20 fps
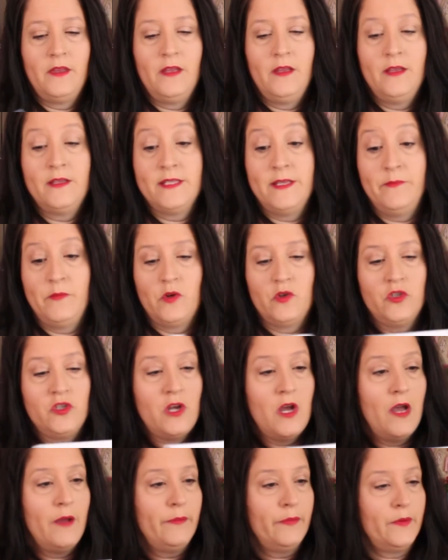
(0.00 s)
except our
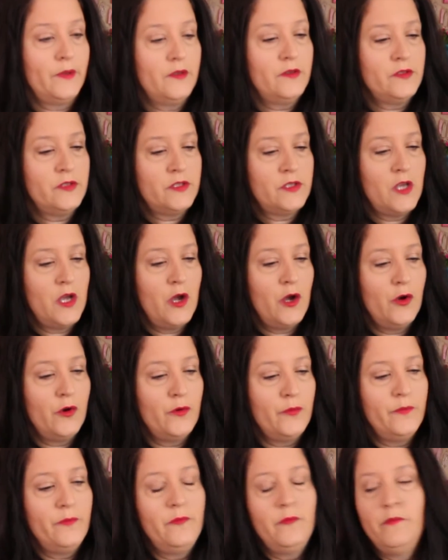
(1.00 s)
shop.
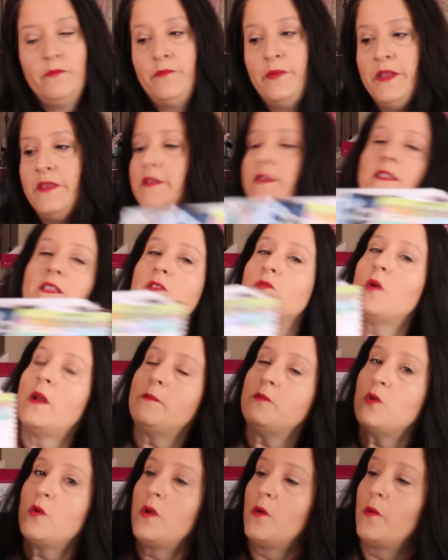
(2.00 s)
So, but this is what
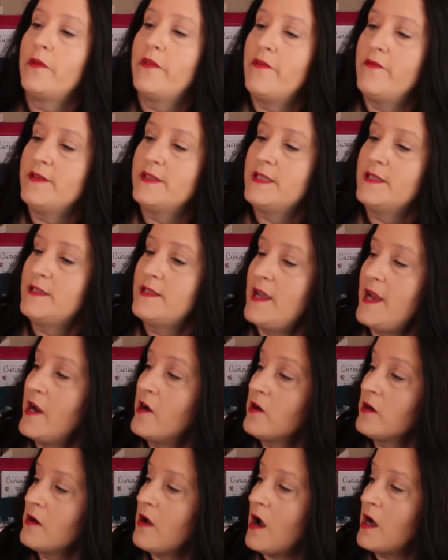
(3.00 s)
I'm doing with it. This is the
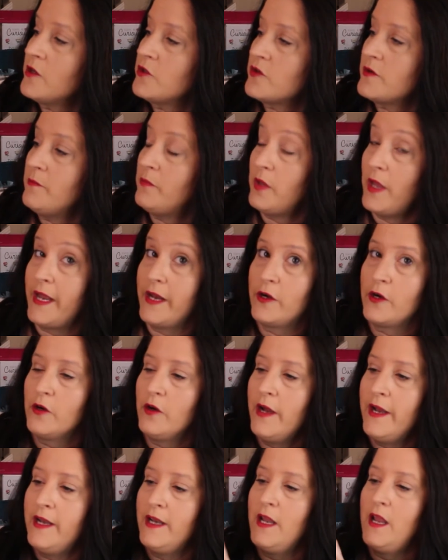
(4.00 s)
Erin Condren planner,
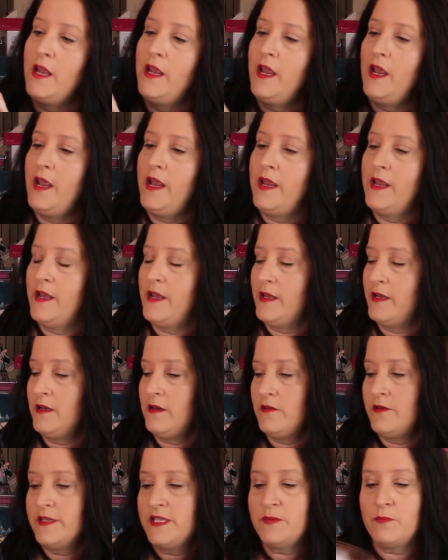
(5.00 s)
and
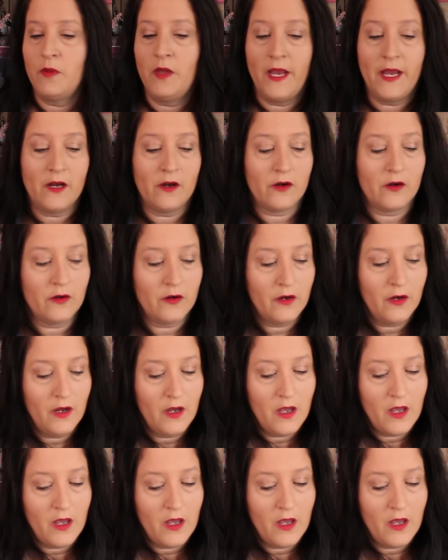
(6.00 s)
in this planner,